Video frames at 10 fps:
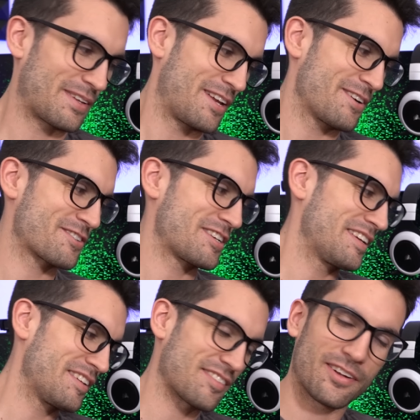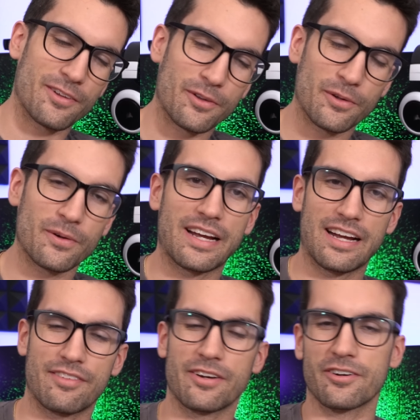here she is in all her glory. I
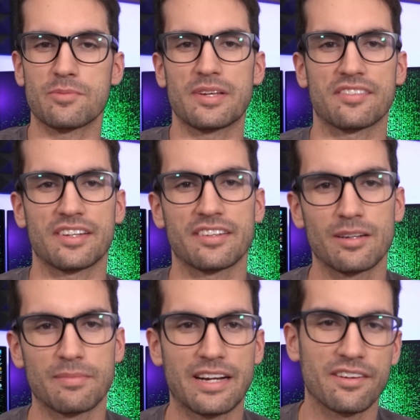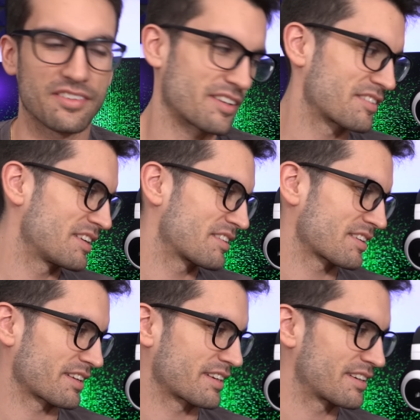have the RGB synced up now, so you can see it's
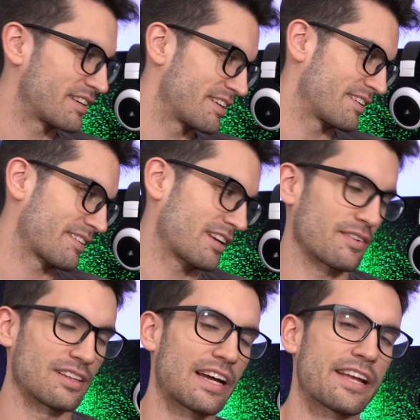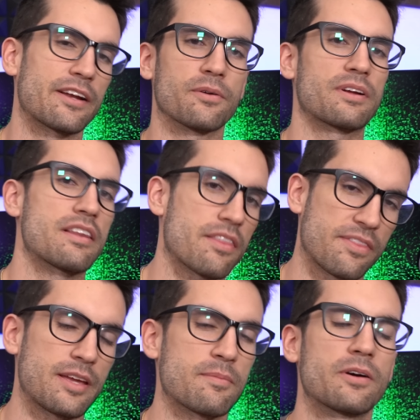got like a, a kind of a light green
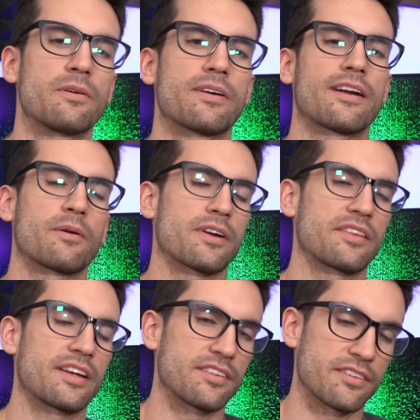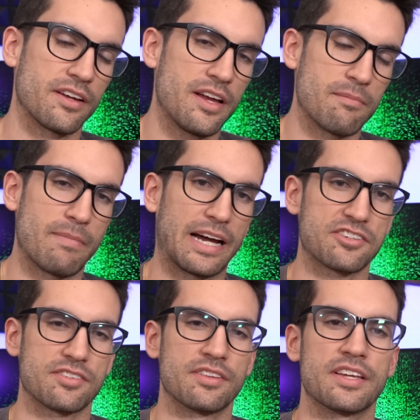theme going on. I wanted that to
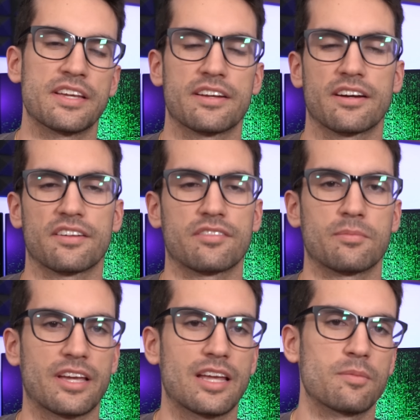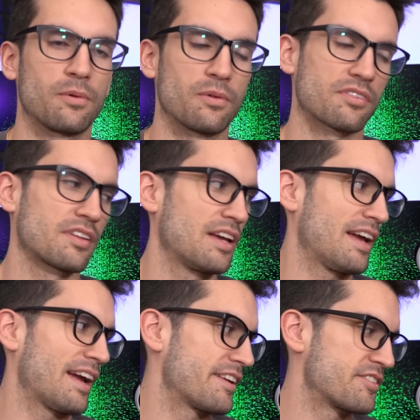match the custom cables.
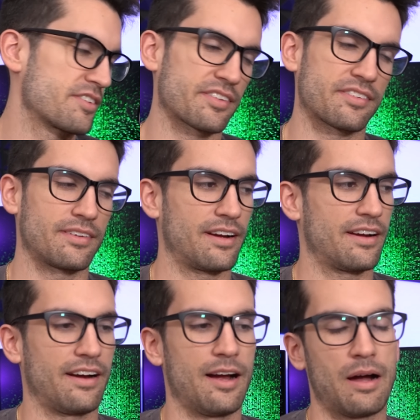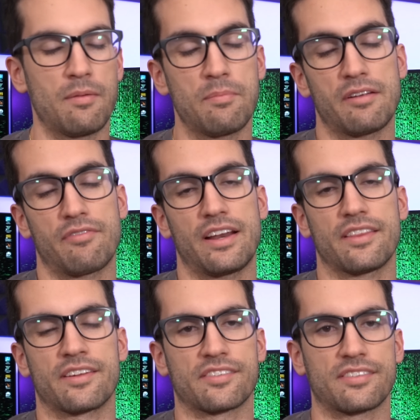It just, I, am a big fan
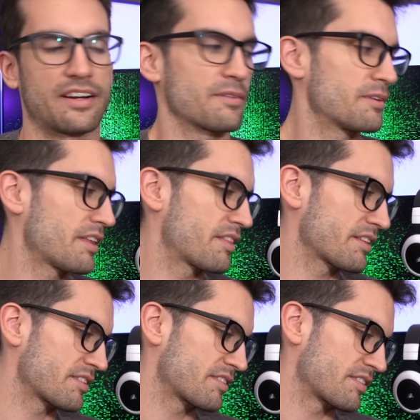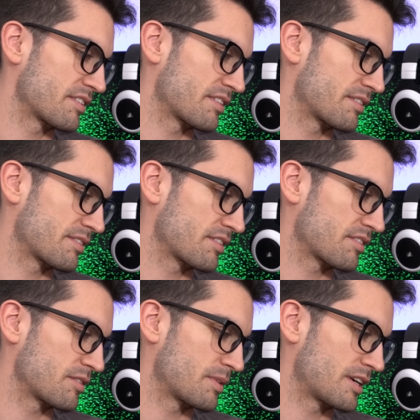of this. I really think this is a
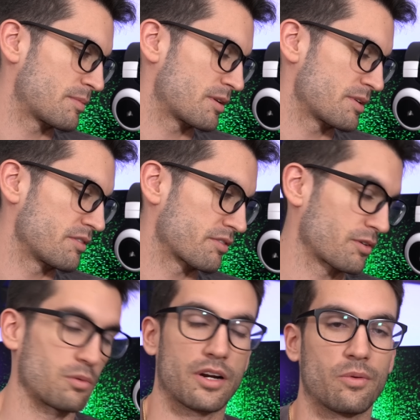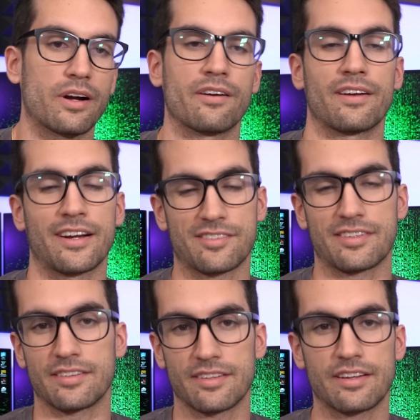system that I'm gonna use for quite a while. I
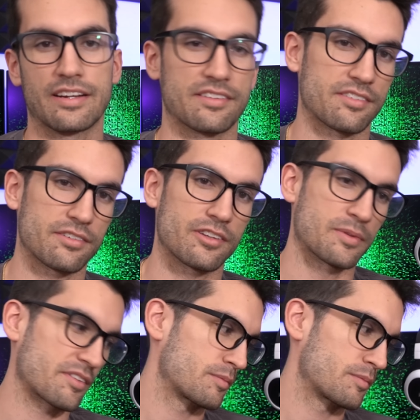actually didn't tell you guys this earlier, but this